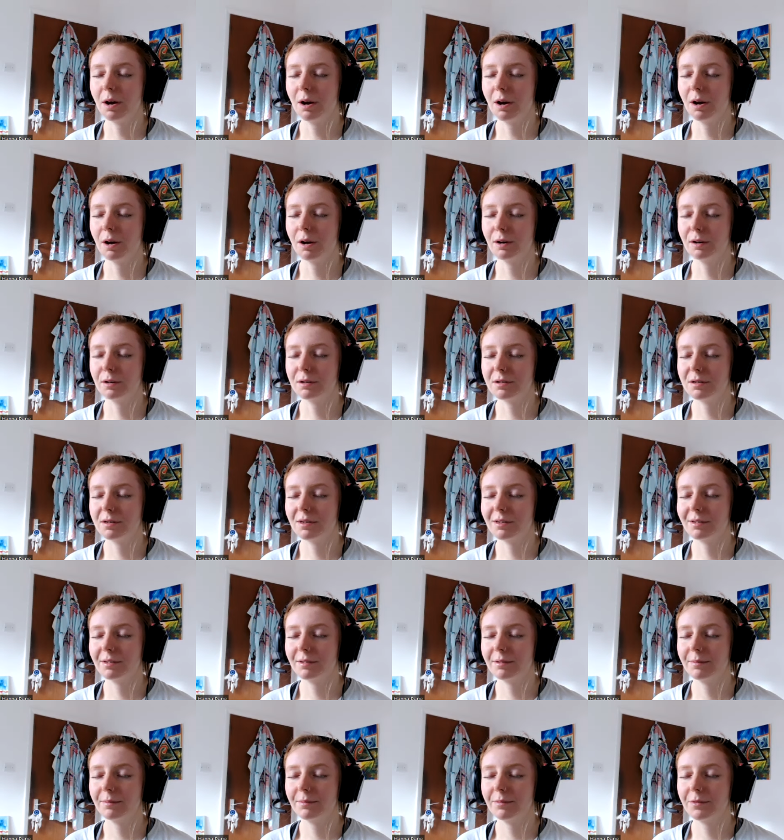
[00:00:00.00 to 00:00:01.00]
heart
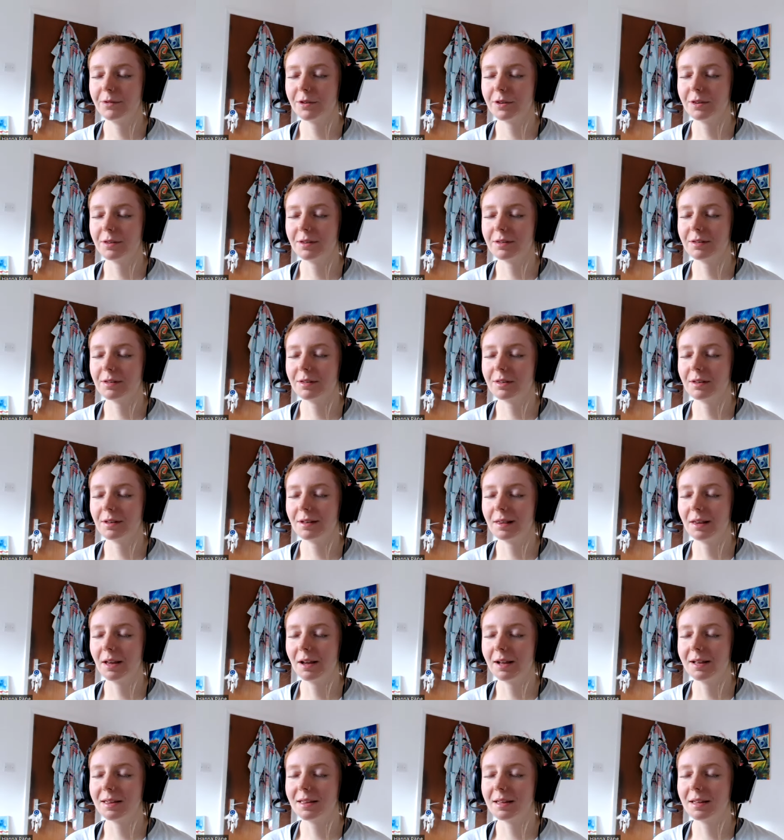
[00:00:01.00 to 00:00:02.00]
just
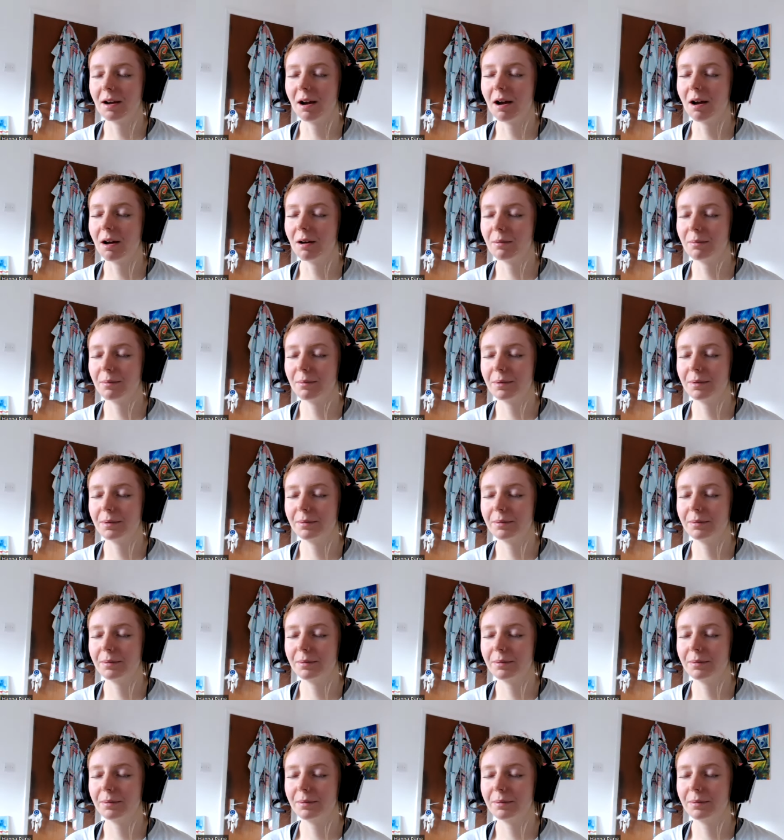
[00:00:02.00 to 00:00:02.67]
lighting up